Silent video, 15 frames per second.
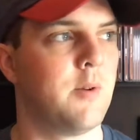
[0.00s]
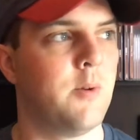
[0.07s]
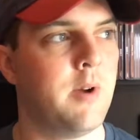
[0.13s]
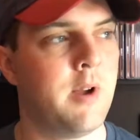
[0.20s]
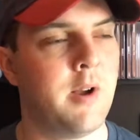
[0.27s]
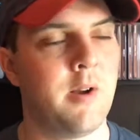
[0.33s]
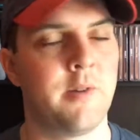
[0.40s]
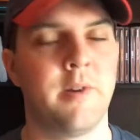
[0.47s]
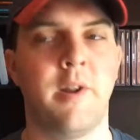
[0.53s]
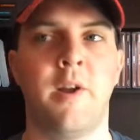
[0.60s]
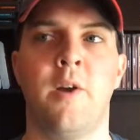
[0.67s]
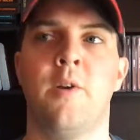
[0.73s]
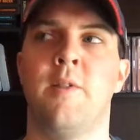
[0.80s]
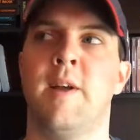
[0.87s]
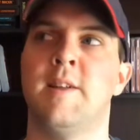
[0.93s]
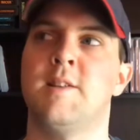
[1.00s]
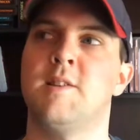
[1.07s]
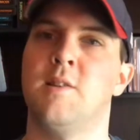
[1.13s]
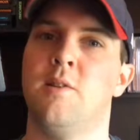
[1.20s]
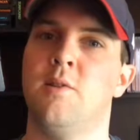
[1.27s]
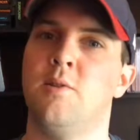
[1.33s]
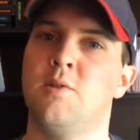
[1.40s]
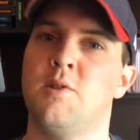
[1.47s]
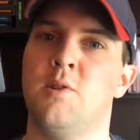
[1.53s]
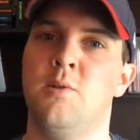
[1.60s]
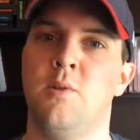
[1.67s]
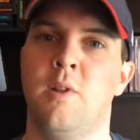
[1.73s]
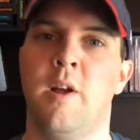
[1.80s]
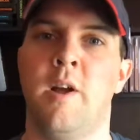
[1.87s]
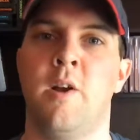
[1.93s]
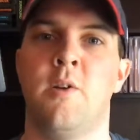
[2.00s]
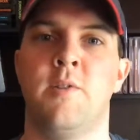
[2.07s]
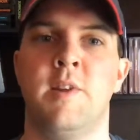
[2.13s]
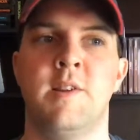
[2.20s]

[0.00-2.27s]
well, no, that's a little too low.